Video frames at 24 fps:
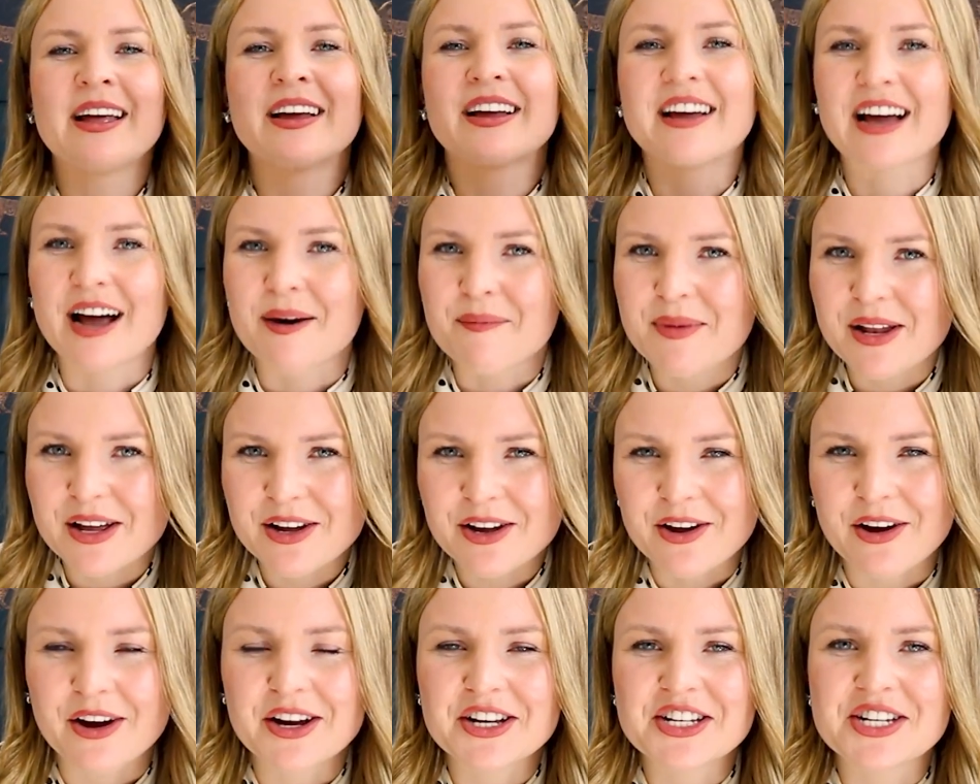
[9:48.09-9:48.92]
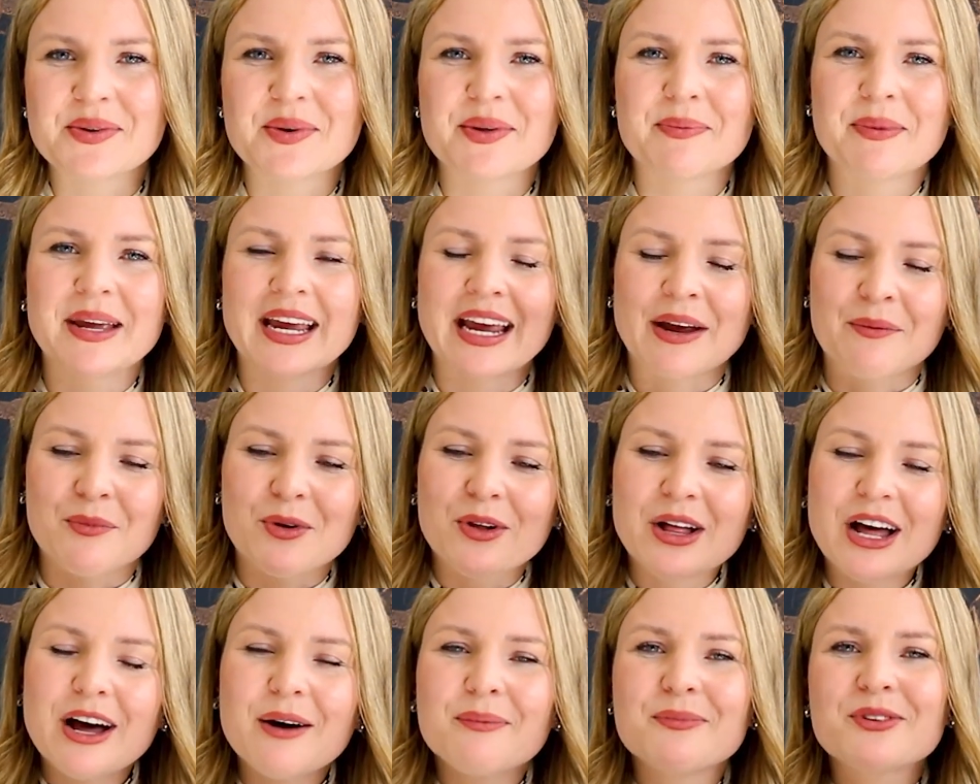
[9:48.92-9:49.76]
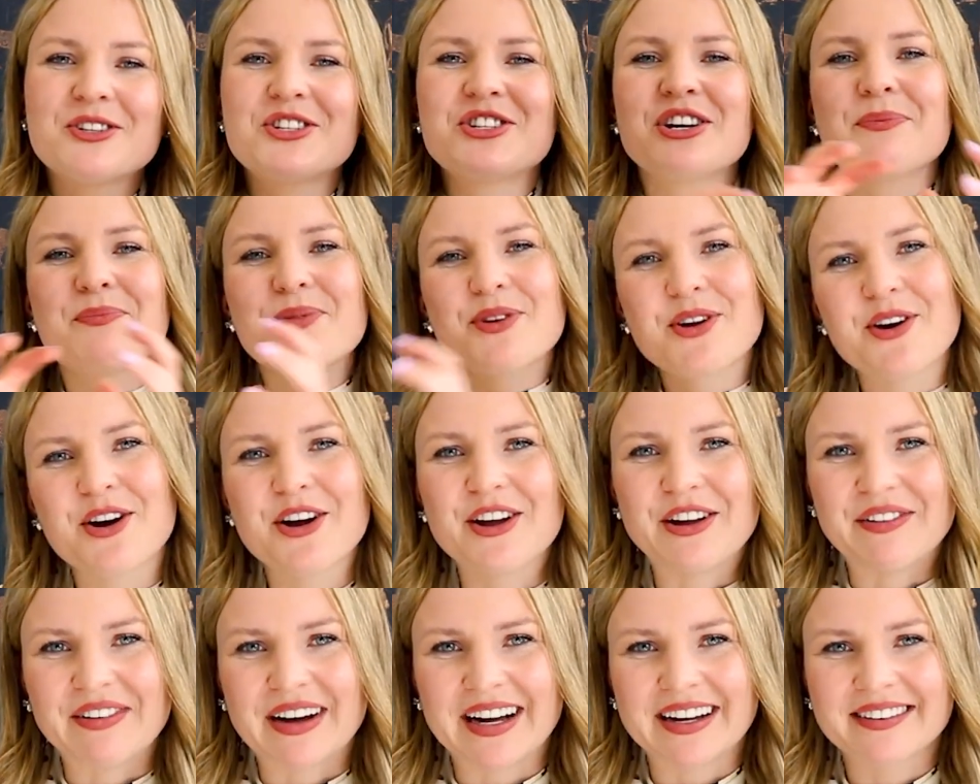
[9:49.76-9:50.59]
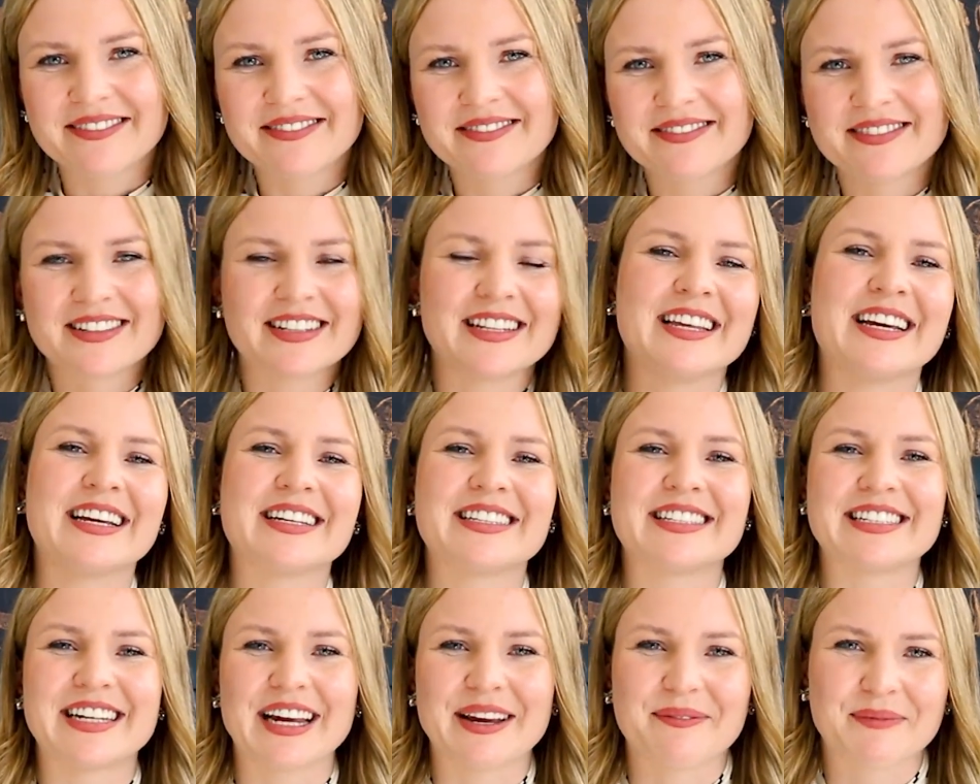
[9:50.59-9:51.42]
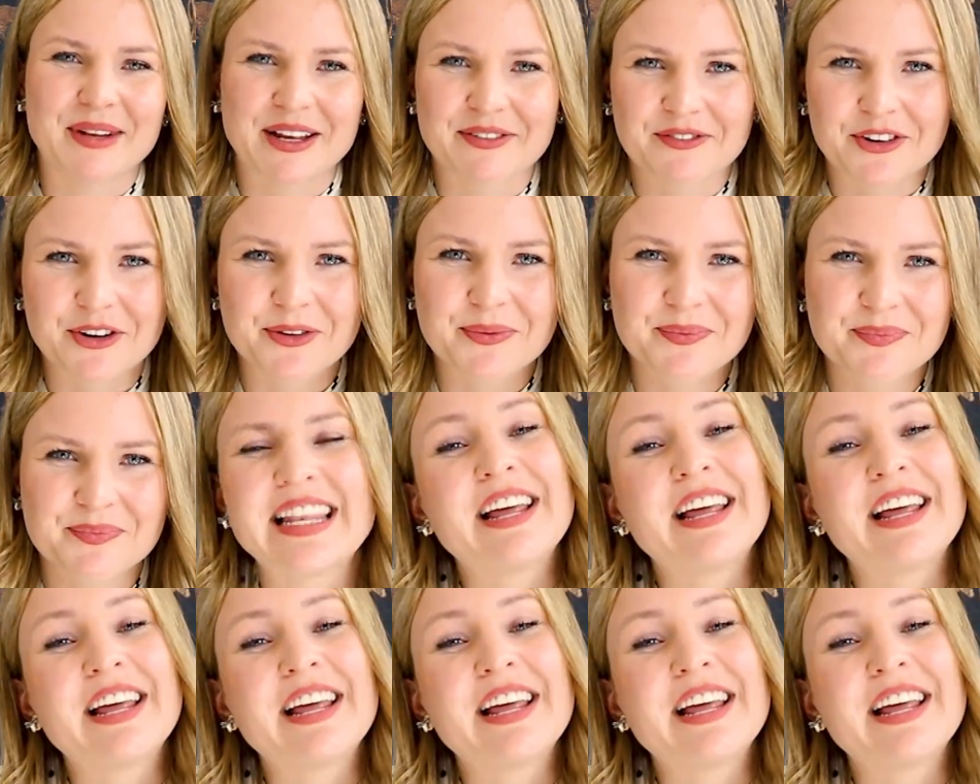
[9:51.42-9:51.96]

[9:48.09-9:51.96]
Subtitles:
come along, coach you with me, and we'll help jump you over to the esteem level.